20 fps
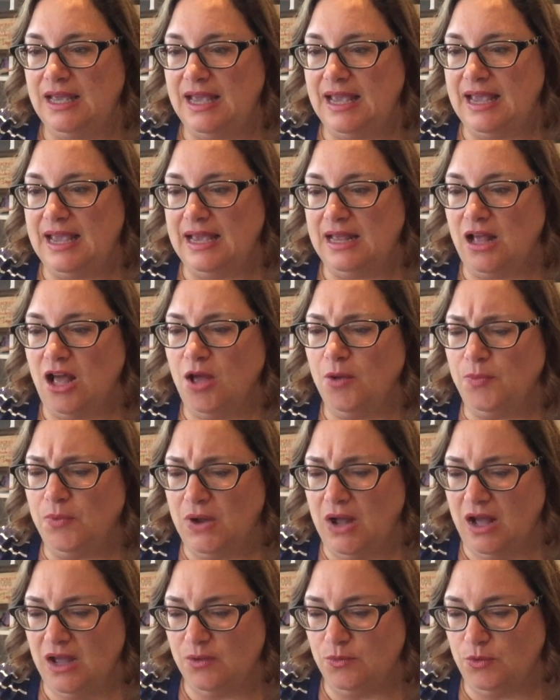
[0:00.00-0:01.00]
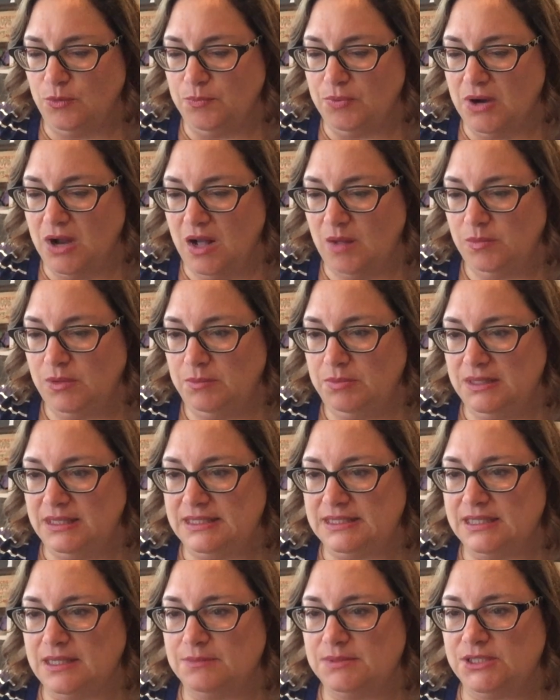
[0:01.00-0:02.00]
And I will probably
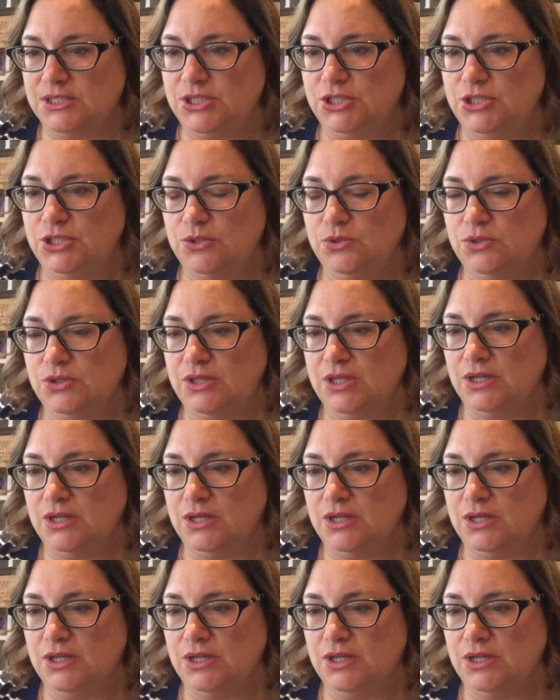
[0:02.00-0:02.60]
substitute,